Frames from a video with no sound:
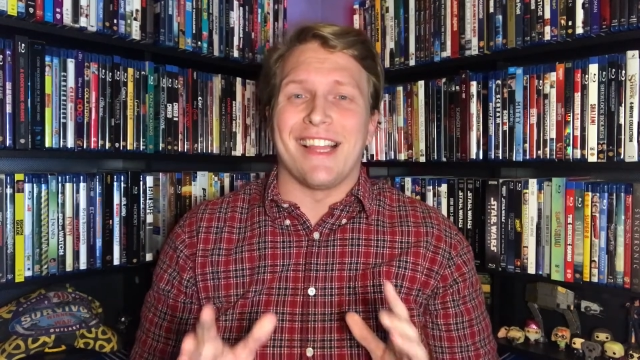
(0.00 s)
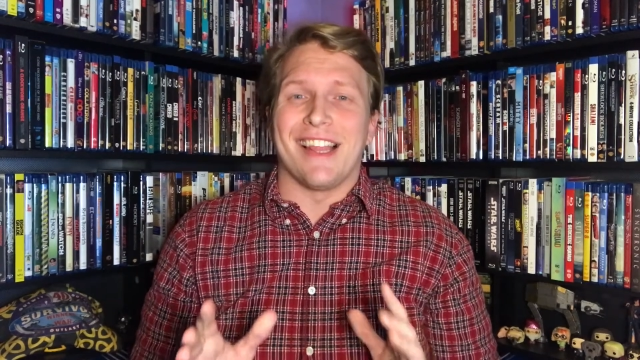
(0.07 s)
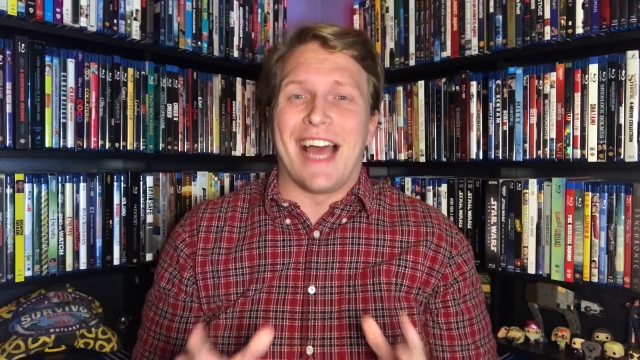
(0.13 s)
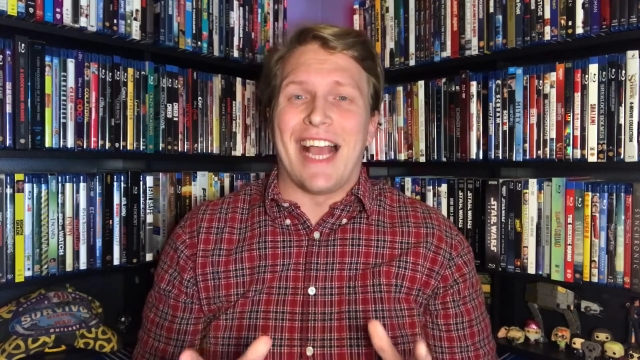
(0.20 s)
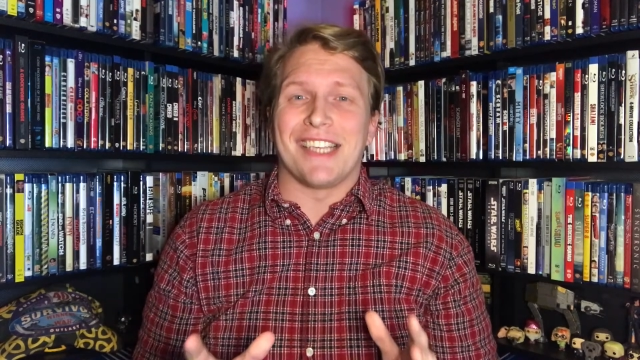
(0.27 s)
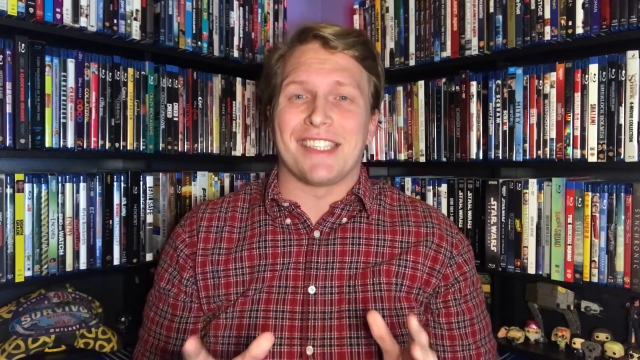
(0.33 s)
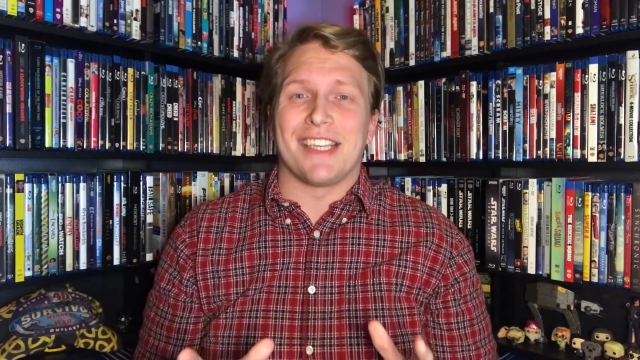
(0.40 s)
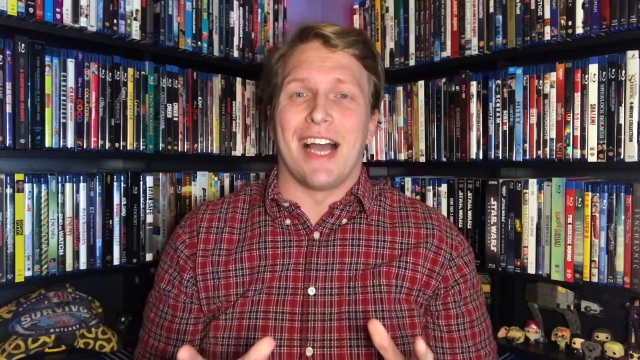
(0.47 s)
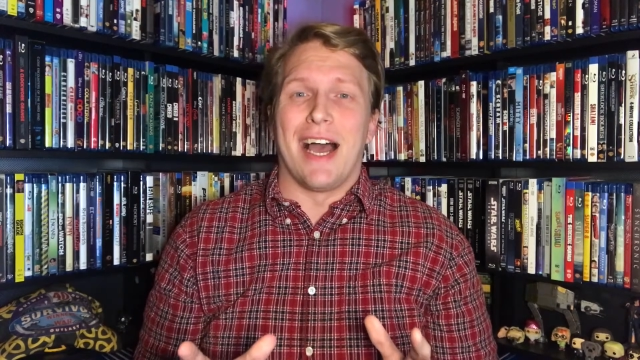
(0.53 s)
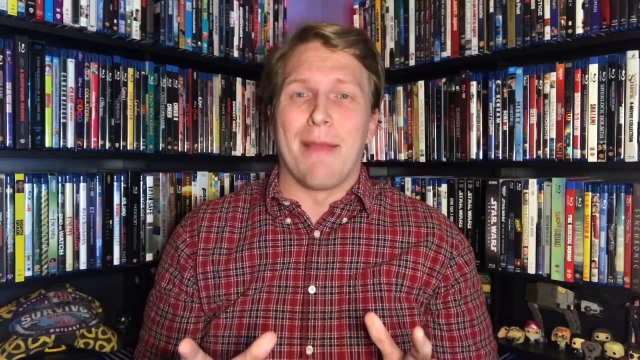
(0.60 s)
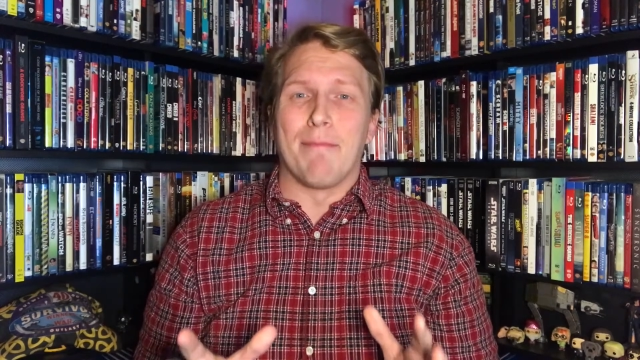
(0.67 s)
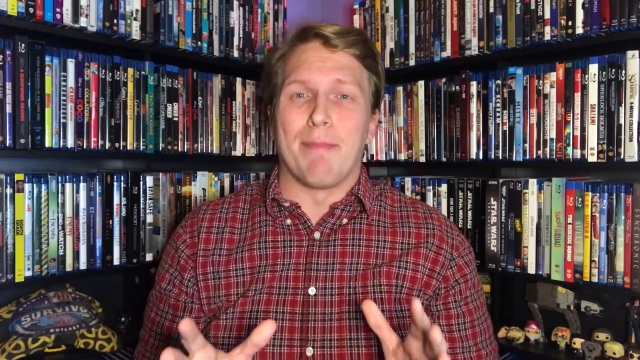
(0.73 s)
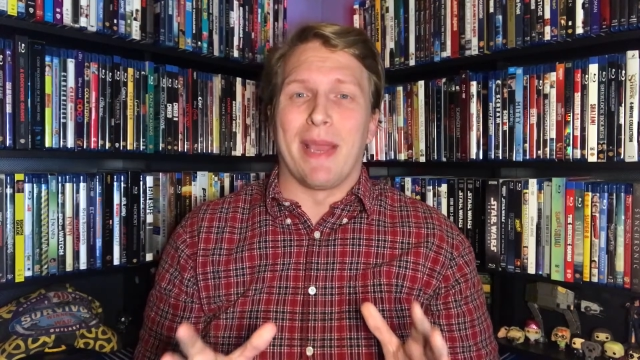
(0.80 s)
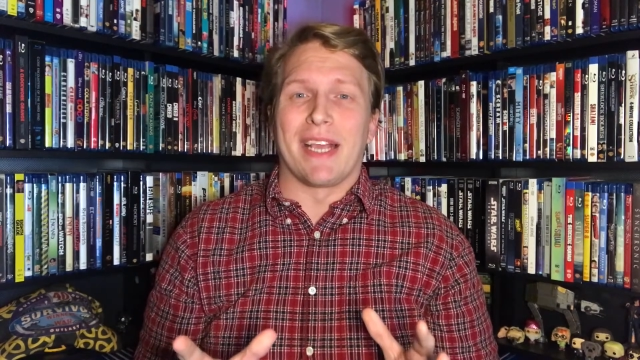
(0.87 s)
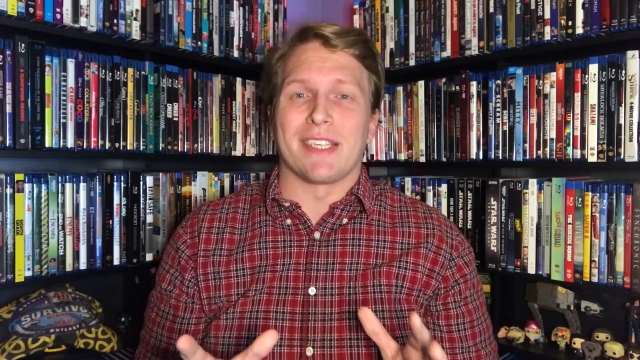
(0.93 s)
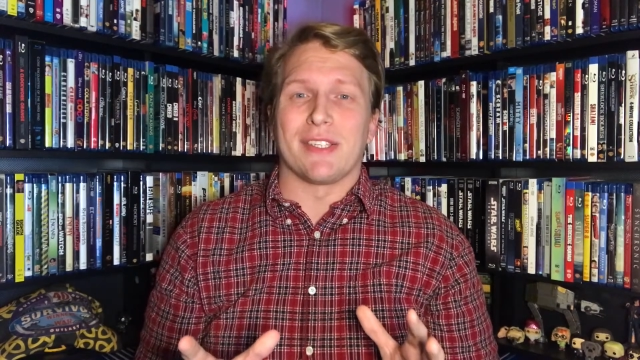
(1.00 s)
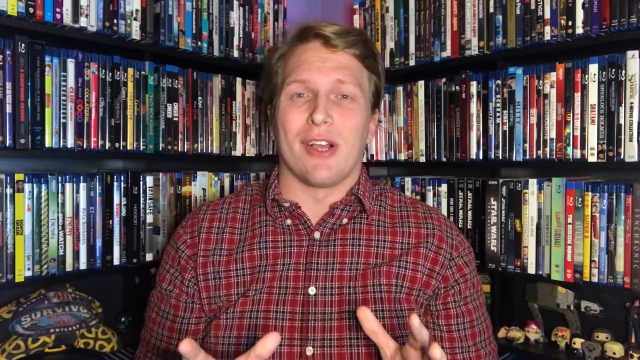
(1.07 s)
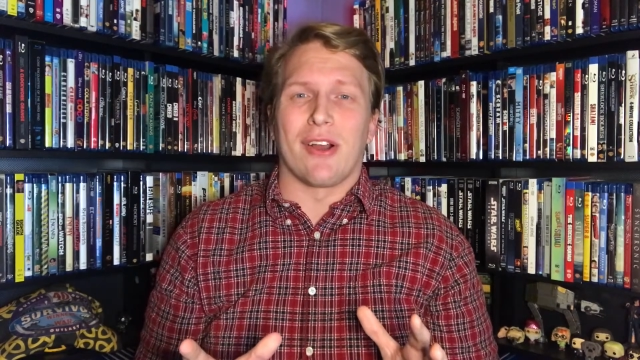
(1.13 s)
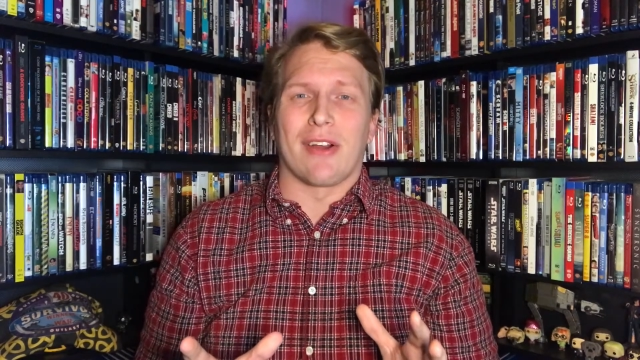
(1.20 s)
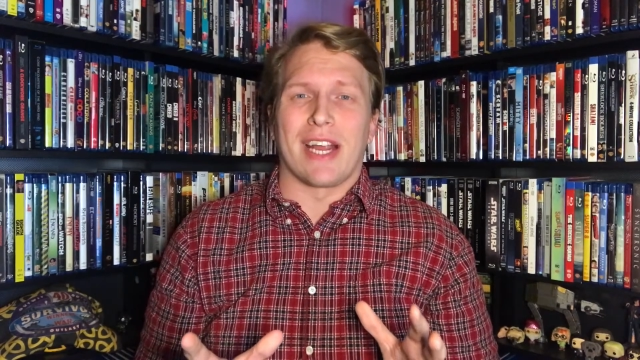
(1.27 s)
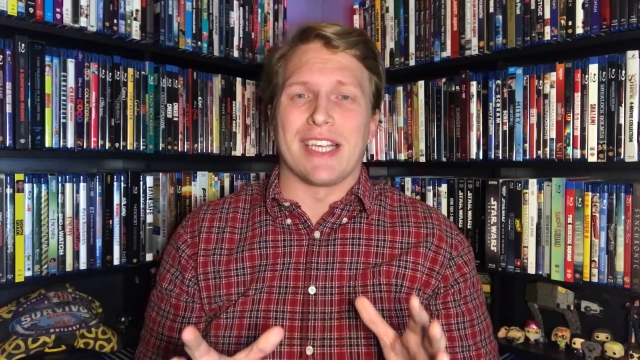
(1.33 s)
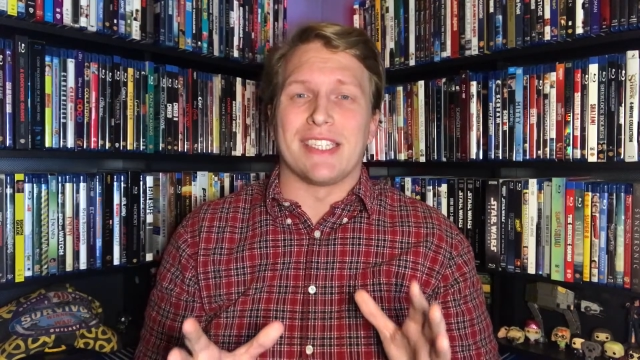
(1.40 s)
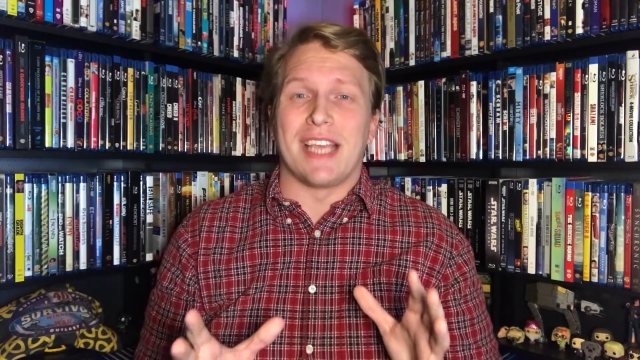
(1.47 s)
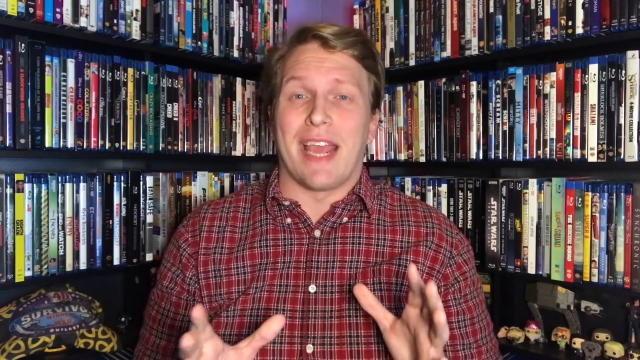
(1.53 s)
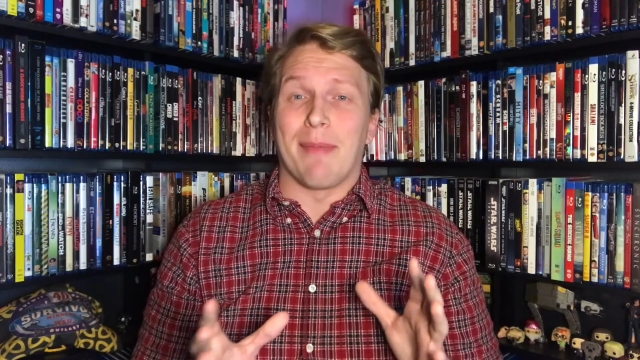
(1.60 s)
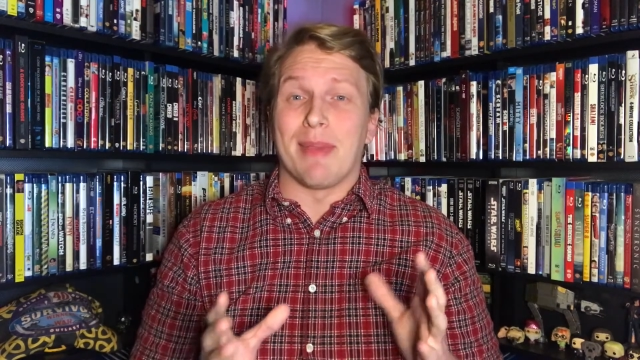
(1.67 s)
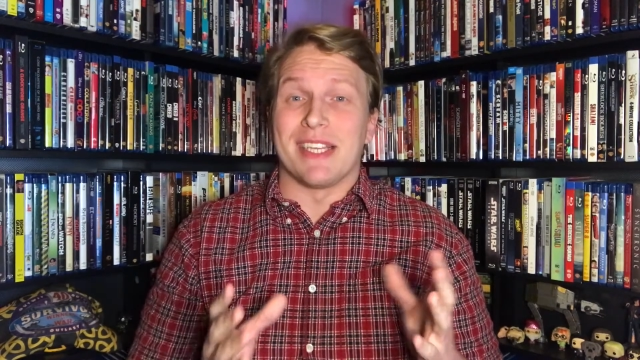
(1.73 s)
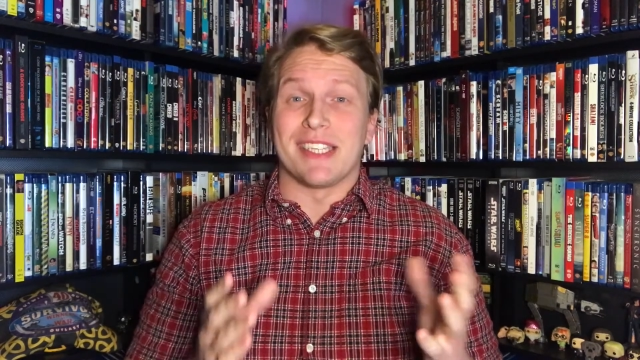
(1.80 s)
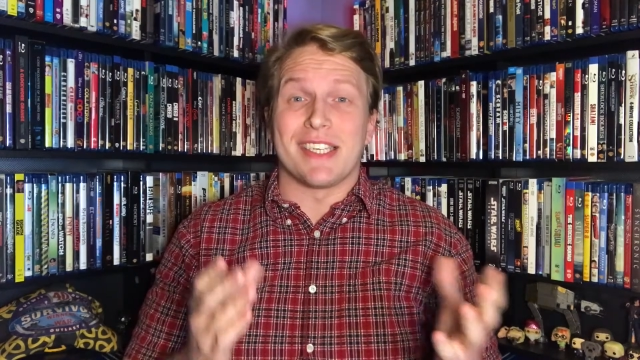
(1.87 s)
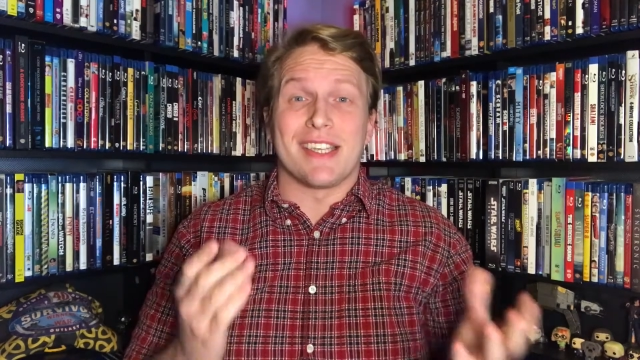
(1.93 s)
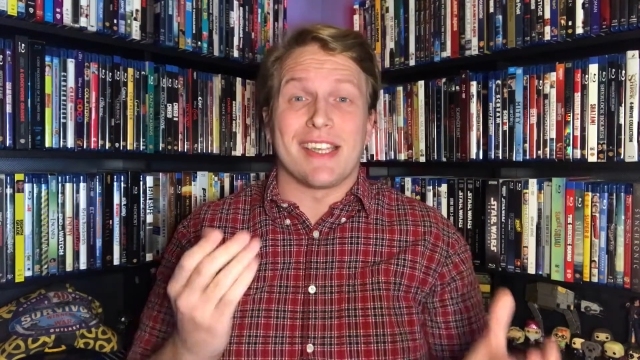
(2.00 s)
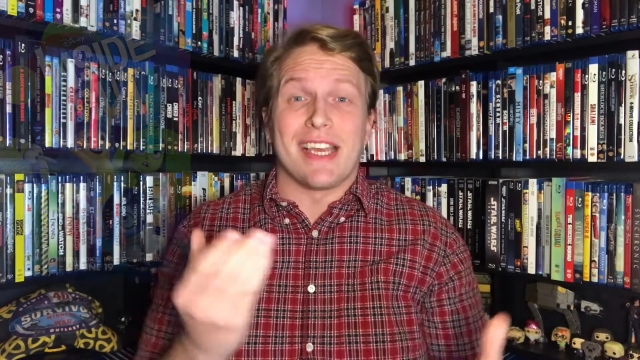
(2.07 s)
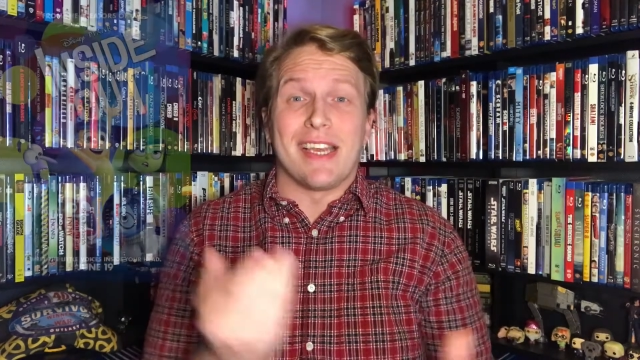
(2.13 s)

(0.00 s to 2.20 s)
the last time Pixar examines